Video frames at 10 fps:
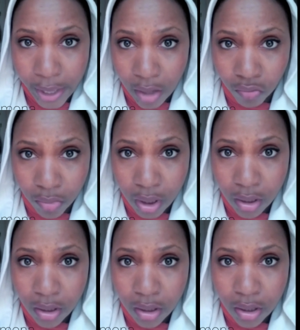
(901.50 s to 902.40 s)
him,
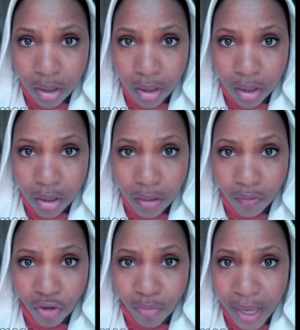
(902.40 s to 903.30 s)

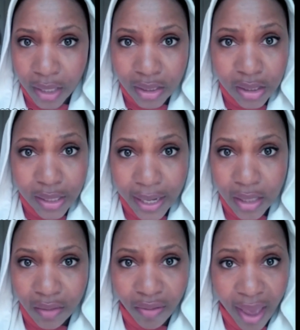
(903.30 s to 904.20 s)
for by this
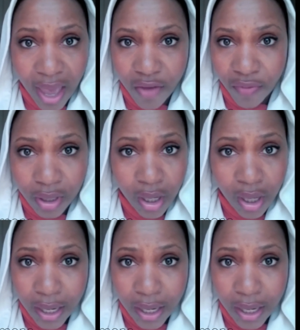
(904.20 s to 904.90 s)
light of heaven,